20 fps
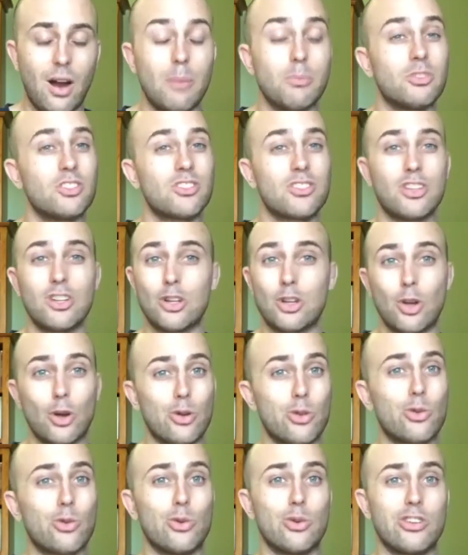I'm just going to
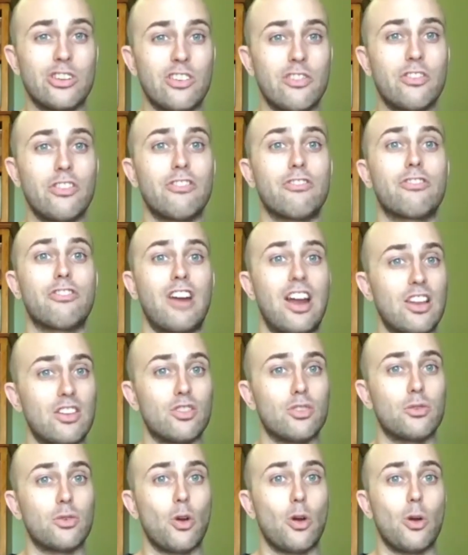go through different
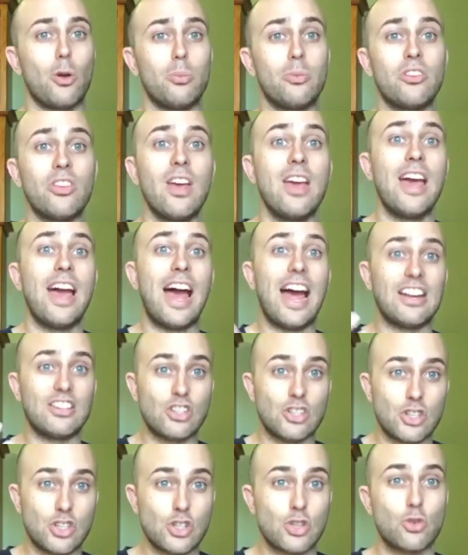phrasal verbs
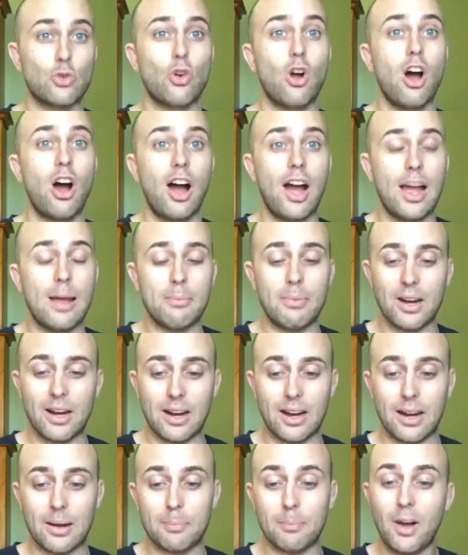and describe,
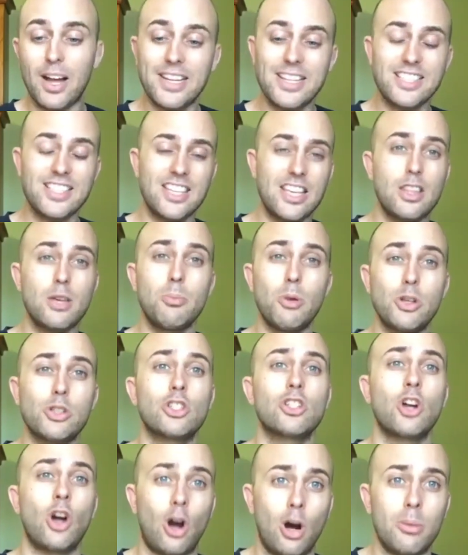I guess they're the
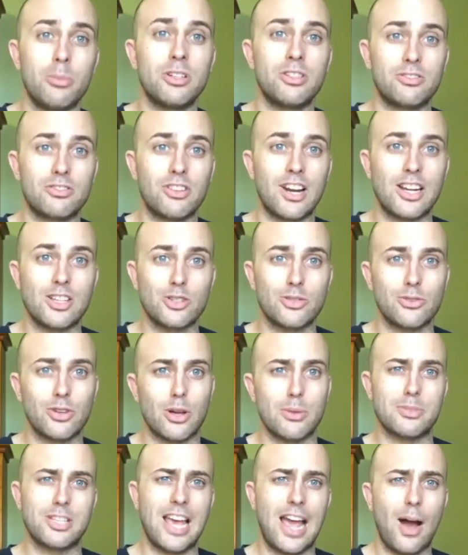most common phrasal
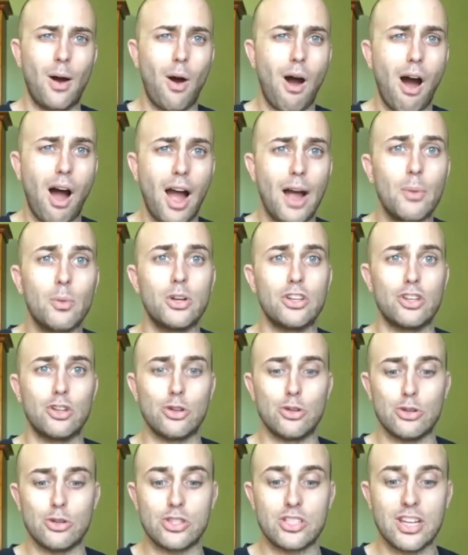verbs, how I would
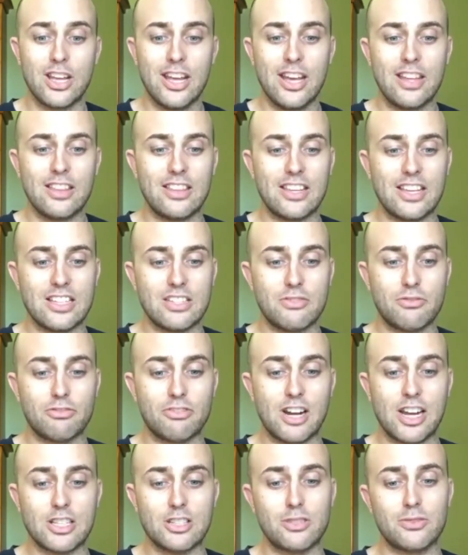use these
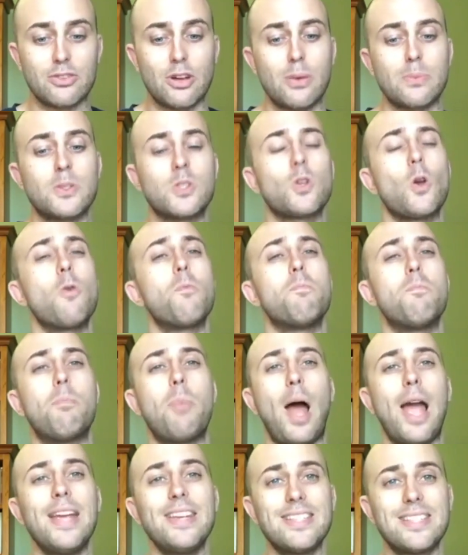phrasal verbs. So
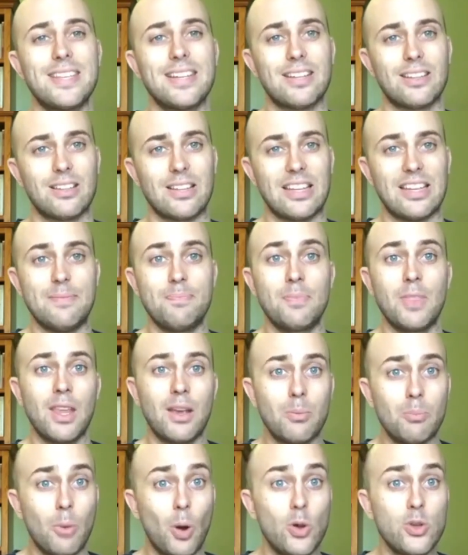basically,
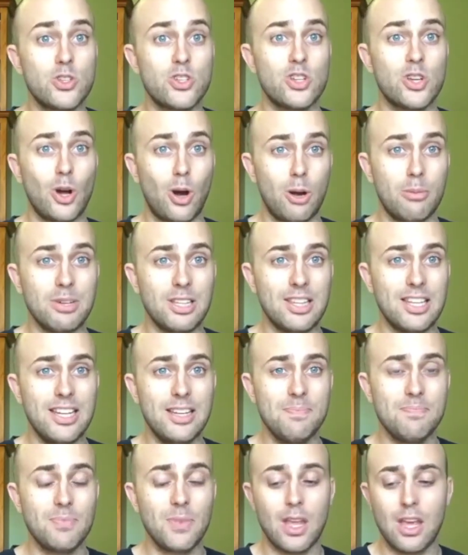most
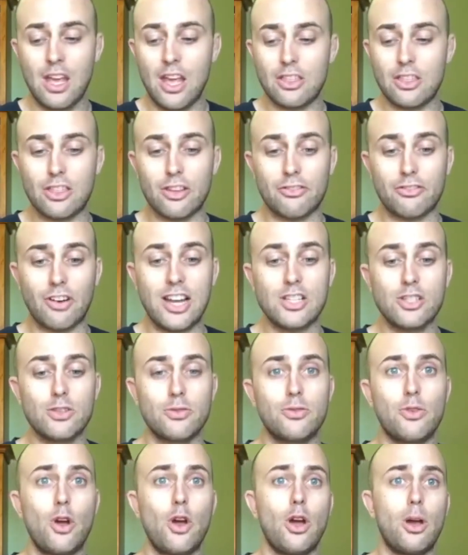commonly, the
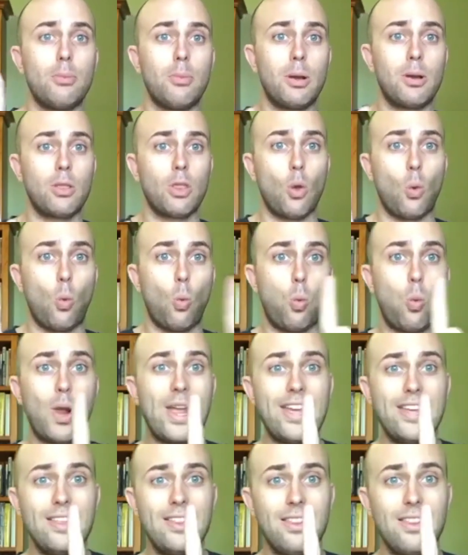phrasal verb
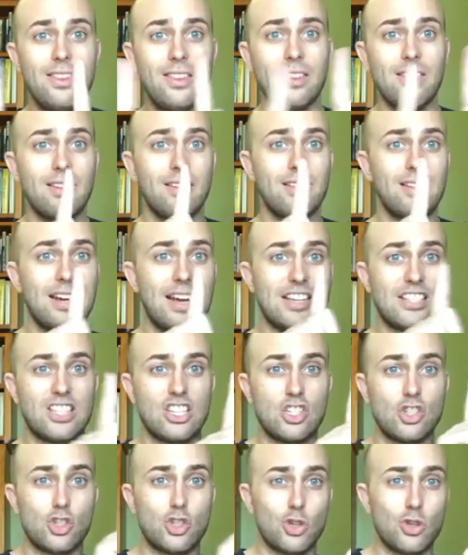with, as
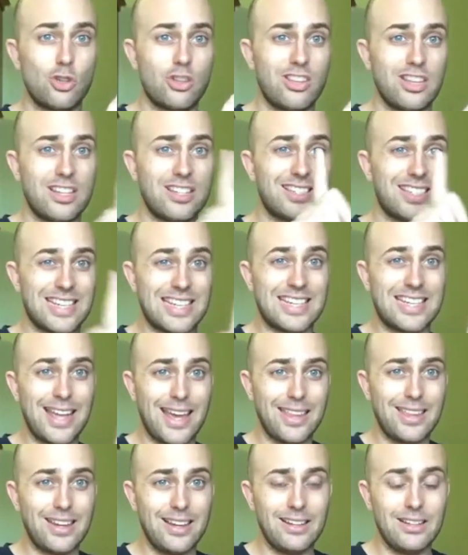in two things
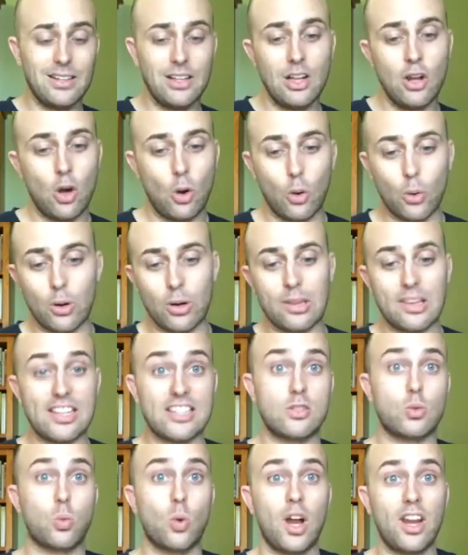together, or at
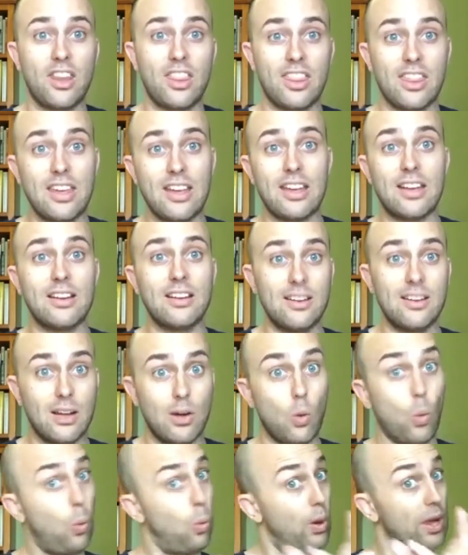least one thing
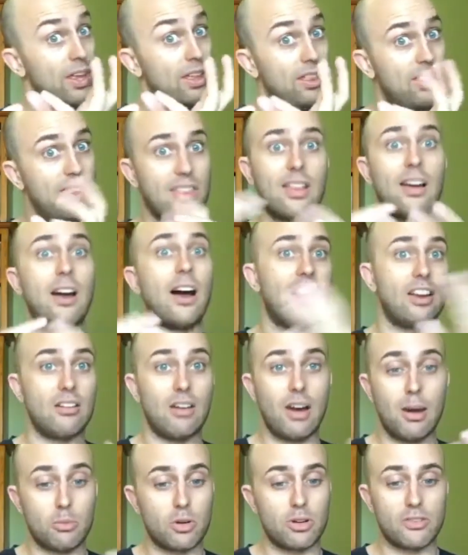with a
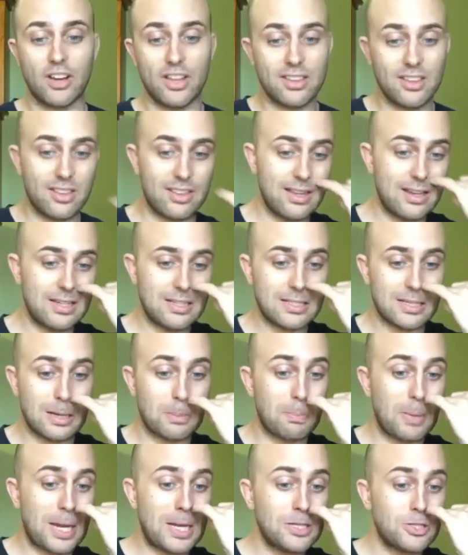number of other things,
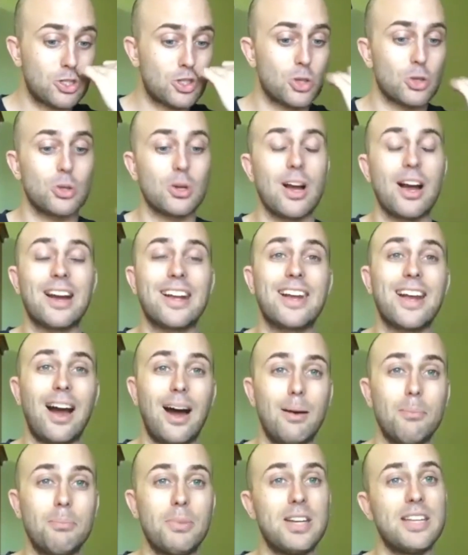it means to
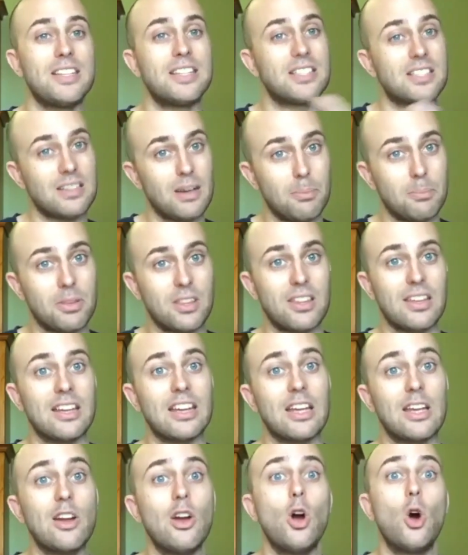accompany
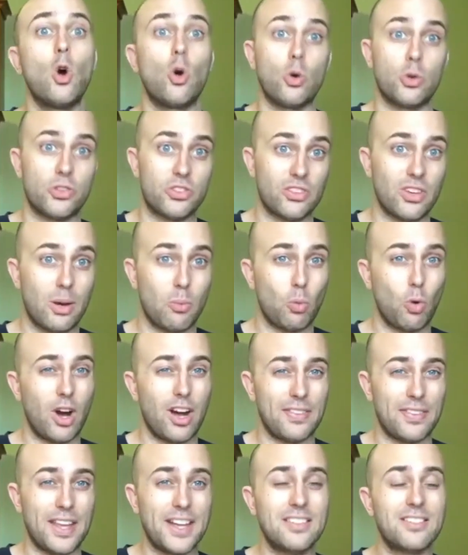something or
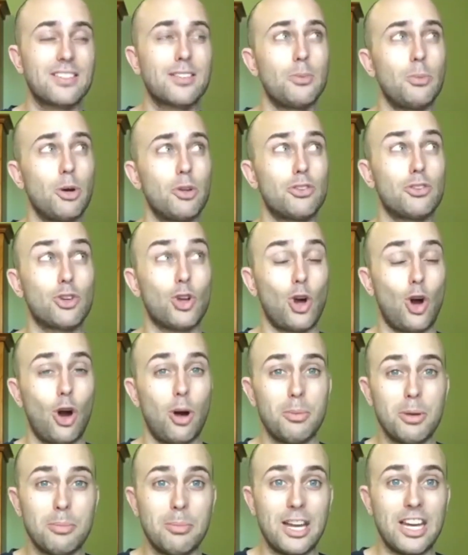someone. That's the most
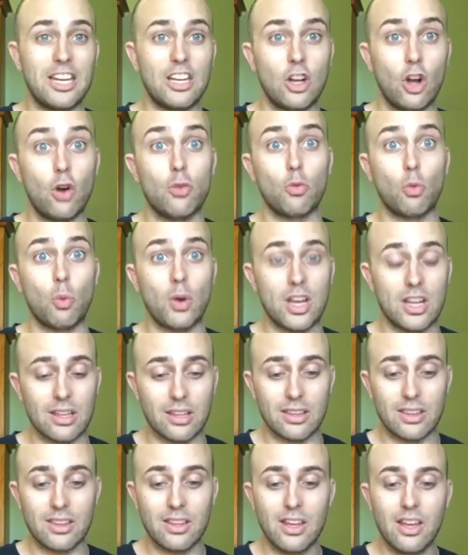common meaning of
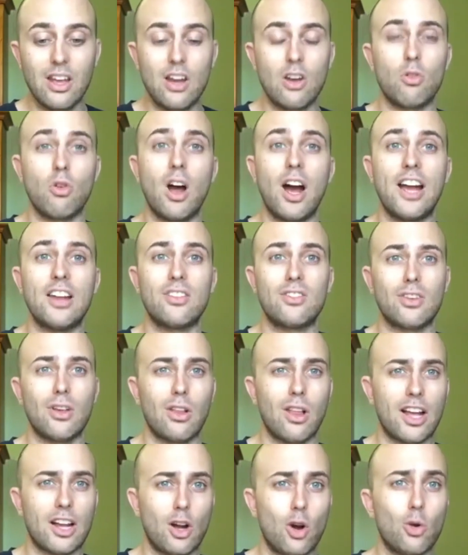with, right?
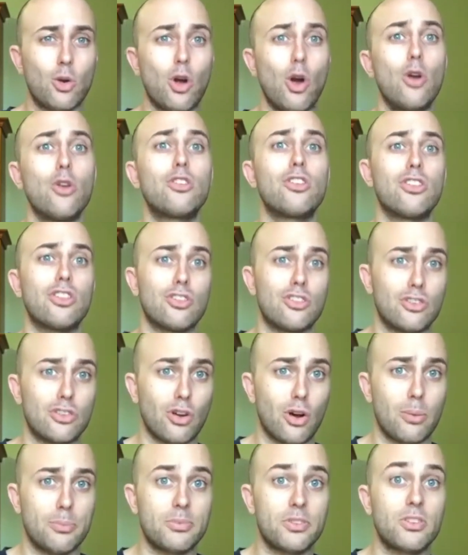So like, I'll go to the
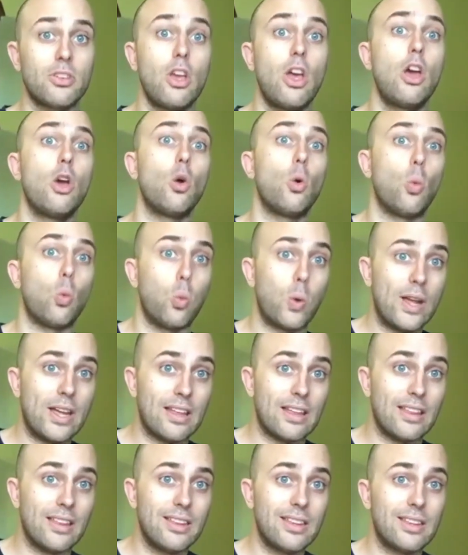shops
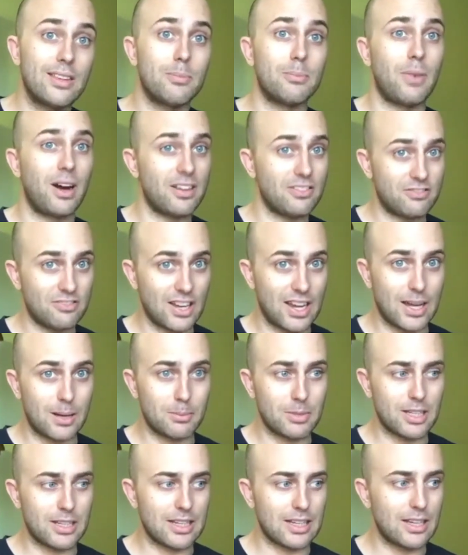with my
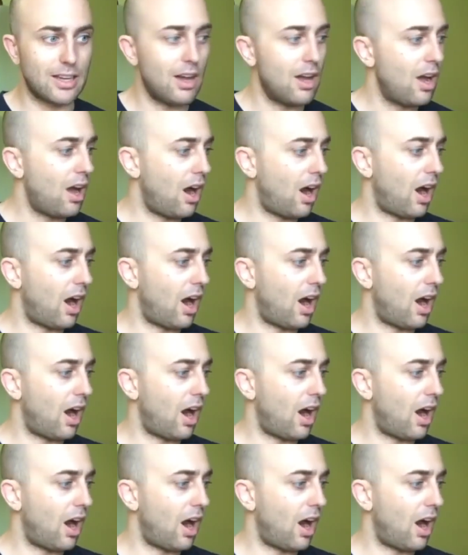family.